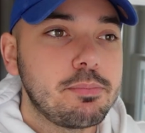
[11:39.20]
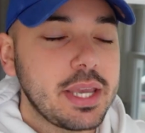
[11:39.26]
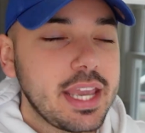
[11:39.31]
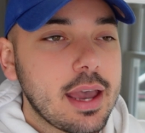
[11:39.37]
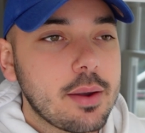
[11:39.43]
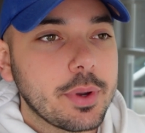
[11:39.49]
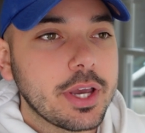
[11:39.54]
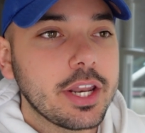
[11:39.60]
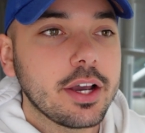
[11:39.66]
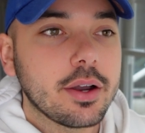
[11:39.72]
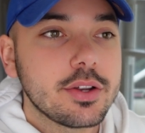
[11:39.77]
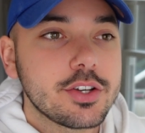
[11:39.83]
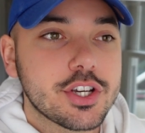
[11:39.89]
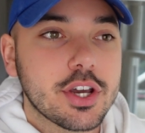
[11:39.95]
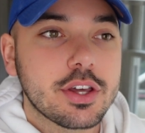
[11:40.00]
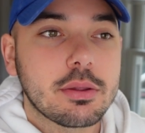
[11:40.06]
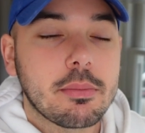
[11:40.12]
But yeah, we're gonna go and
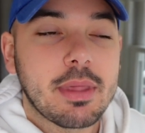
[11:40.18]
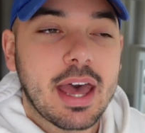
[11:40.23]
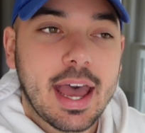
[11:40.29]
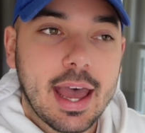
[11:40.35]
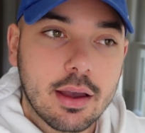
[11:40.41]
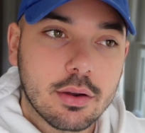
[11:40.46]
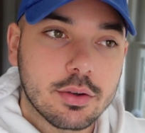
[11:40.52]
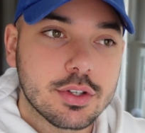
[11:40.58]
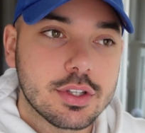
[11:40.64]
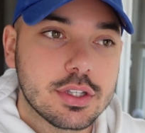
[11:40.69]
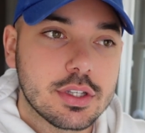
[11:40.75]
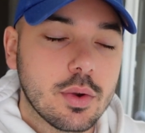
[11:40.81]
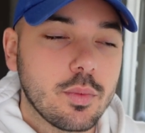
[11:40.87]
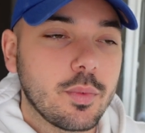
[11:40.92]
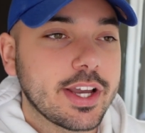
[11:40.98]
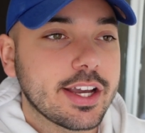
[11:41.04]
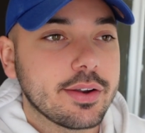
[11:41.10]
show them the
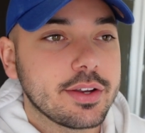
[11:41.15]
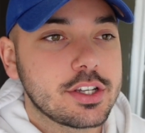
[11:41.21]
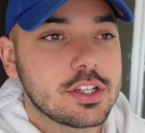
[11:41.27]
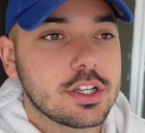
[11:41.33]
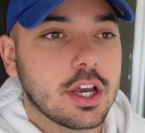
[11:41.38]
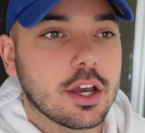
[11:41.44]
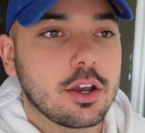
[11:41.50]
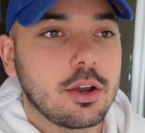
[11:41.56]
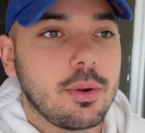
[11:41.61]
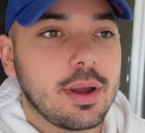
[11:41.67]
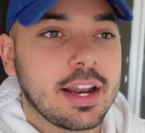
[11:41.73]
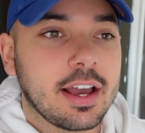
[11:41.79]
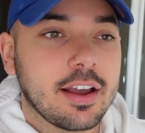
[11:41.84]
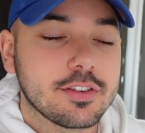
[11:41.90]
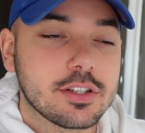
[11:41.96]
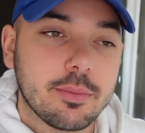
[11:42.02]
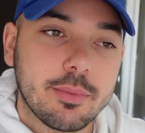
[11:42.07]
house. We're going to go and
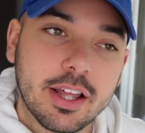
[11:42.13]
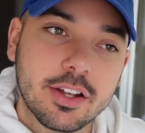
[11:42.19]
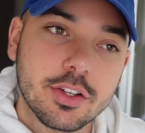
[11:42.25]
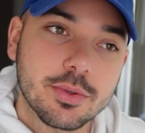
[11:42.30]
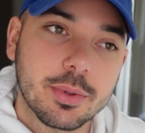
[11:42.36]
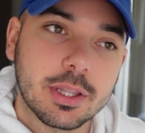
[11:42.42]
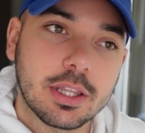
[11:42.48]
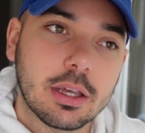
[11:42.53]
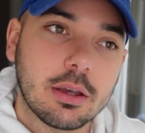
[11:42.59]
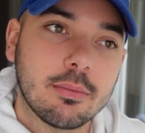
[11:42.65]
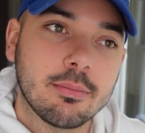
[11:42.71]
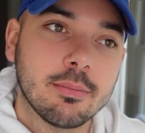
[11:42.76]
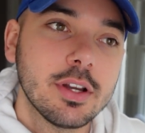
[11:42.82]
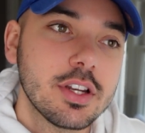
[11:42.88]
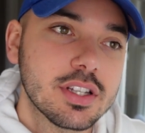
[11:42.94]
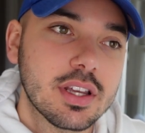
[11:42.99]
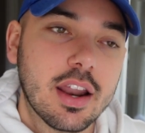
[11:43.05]
have some lunch with them.
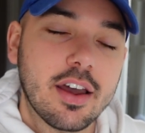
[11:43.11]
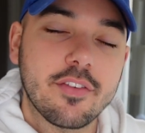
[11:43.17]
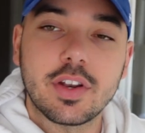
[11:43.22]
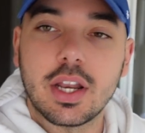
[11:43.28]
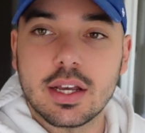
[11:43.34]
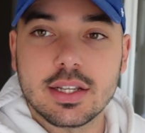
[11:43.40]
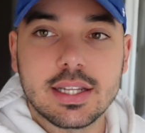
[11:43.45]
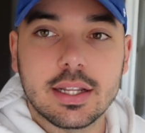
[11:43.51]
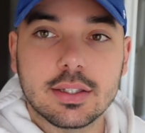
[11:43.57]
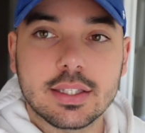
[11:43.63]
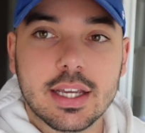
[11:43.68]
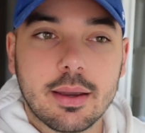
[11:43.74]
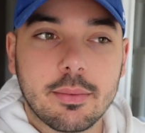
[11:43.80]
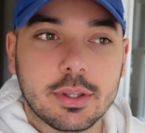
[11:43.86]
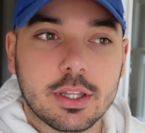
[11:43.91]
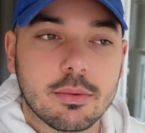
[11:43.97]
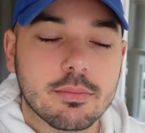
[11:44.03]
We're just gonna have a nice little
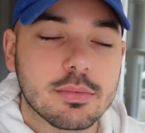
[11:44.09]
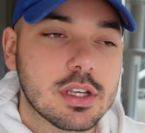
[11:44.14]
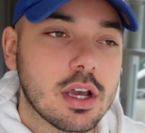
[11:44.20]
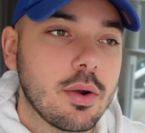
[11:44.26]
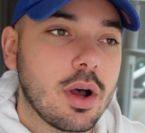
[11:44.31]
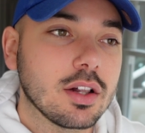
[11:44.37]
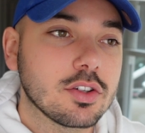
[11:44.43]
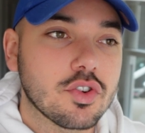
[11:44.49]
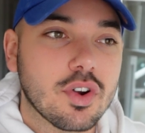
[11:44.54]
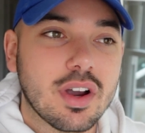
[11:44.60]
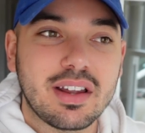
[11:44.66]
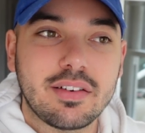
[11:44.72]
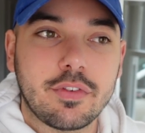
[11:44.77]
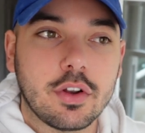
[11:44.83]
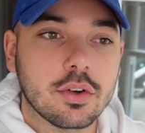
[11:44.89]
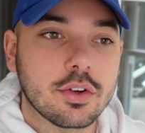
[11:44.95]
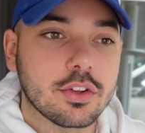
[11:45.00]
day with them. So I'll try
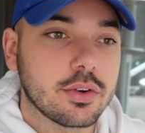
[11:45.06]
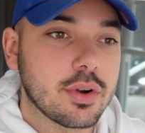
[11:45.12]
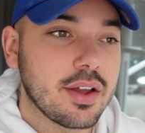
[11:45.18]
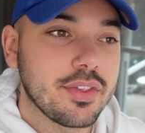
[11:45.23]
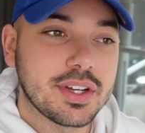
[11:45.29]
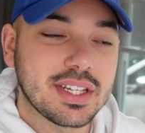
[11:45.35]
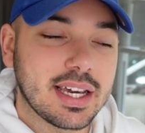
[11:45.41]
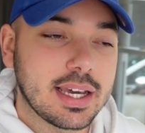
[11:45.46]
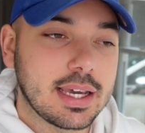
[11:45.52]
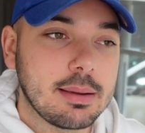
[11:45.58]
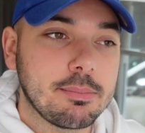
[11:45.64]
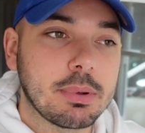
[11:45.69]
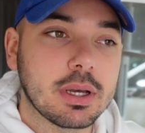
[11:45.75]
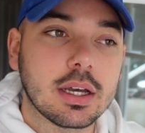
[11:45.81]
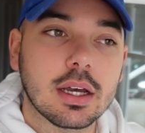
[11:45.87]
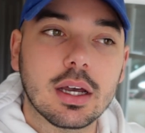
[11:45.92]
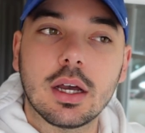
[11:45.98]
and vlog throughout the day,
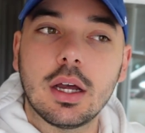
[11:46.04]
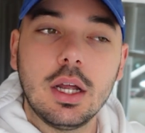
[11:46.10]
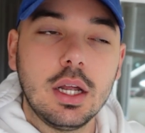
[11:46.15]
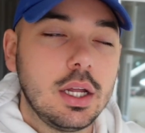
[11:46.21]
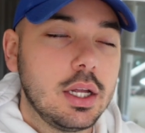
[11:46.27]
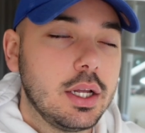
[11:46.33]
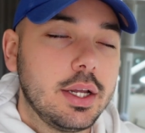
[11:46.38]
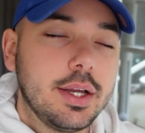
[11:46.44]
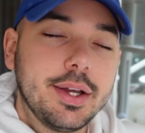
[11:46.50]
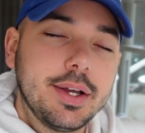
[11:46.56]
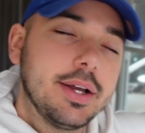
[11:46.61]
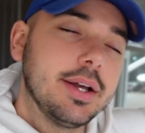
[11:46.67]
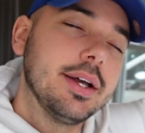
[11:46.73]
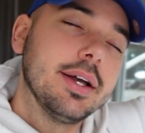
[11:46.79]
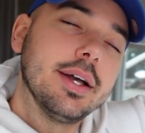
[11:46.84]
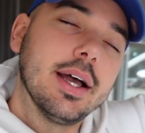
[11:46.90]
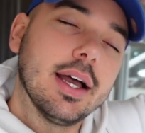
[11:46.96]
but
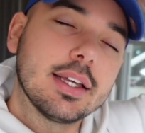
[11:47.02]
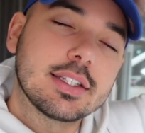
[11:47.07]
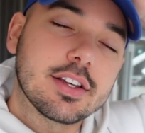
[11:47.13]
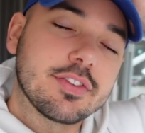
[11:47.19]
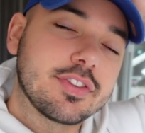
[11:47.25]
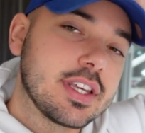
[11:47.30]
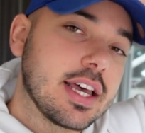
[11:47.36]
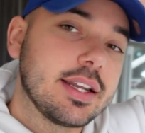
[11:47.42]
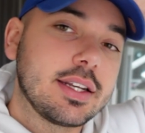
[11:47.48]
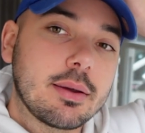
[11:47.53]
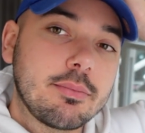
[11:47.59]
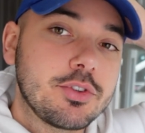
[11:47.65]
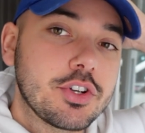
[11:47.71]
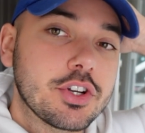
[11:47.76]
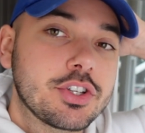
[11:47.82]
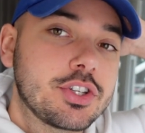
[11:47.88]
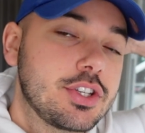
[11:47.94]
as I've said, I'm
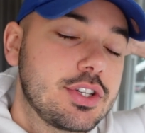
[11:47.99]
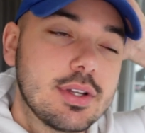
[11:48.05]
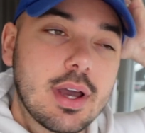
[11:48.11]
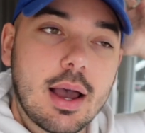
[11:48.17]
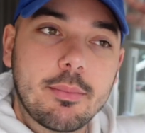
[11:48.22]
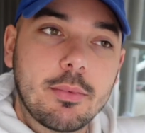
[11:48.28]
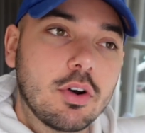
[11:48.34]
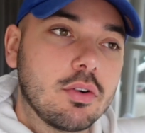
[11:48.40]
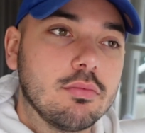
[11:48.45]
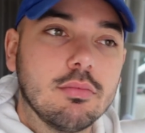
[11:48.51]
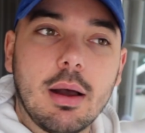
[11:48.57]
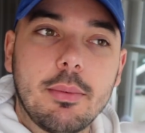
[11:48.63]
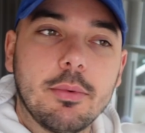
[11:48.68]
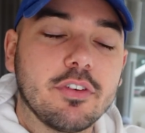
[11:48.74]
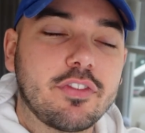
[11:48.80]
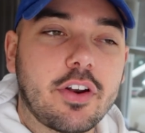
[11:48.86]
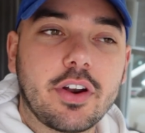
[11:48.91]
not
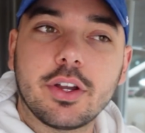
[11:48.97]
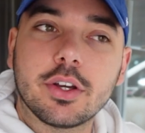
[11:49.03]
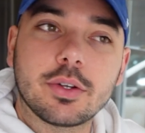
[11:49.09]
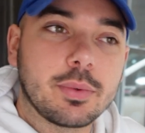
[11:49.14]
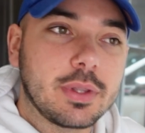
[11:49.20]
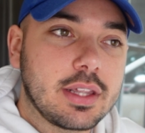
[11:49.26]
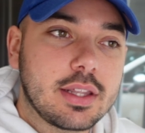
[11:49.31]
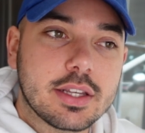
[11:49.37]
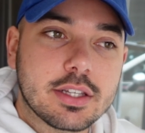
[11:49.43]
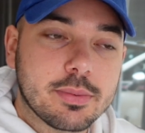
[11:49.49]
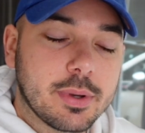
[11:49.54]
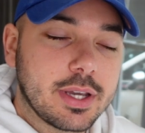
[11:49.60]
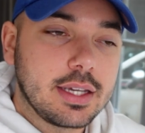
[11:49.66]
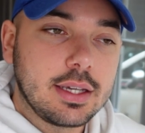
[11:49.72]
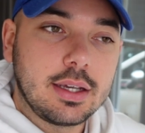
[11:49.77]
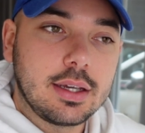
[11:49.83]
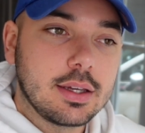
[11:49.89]
very good with it this
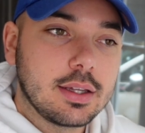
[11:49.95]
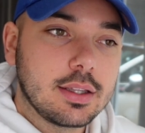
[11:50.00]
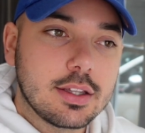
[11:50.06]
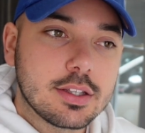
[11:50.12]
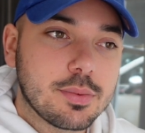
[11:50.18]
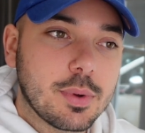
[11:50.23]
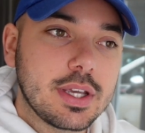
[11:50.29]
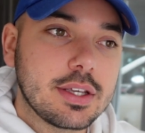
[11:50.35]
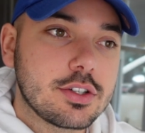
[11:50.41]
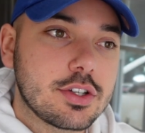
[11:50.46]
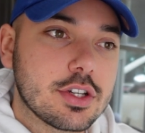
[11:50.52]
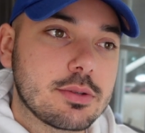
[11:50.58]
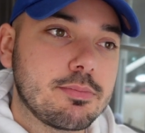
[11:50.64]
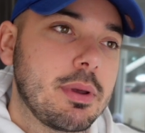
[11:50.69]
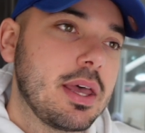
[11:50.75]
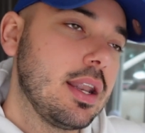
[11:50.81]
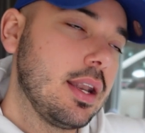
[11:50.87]
week. This week's
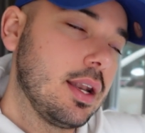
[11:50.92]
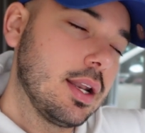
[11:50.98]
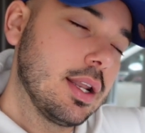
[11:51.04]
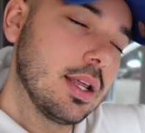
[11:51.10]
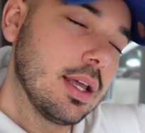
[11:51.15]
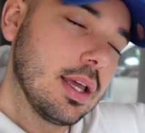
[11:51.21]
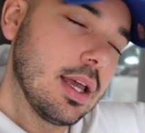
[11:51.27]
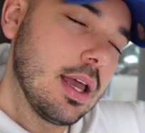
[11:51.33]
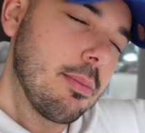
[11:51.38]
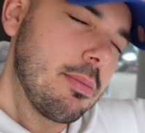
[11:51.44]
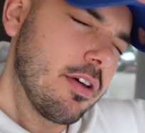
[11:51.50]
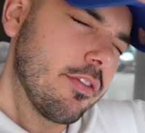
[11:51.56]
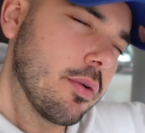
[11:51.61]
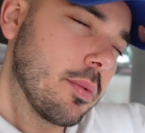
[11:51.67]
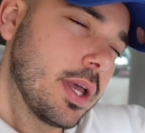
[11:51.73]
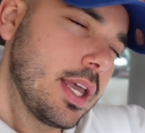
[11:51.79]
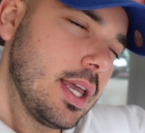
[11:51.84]
just been a bit
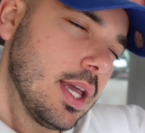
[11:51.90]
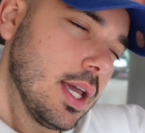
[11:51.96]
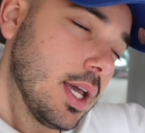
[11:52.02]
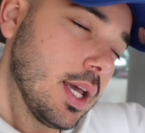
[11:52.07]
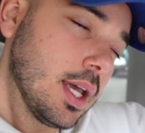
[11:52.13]
of a week.